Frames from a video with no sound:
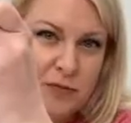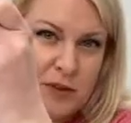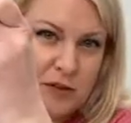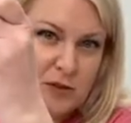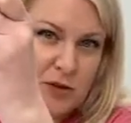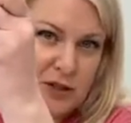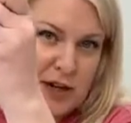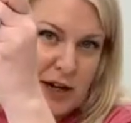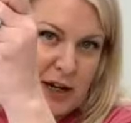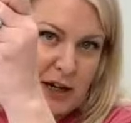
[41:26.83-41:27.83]
So just
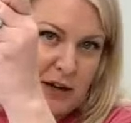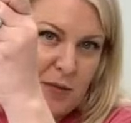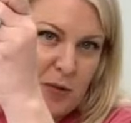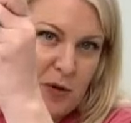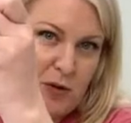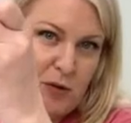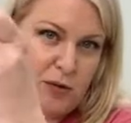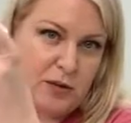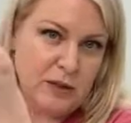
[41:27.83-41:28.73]
adding a couple little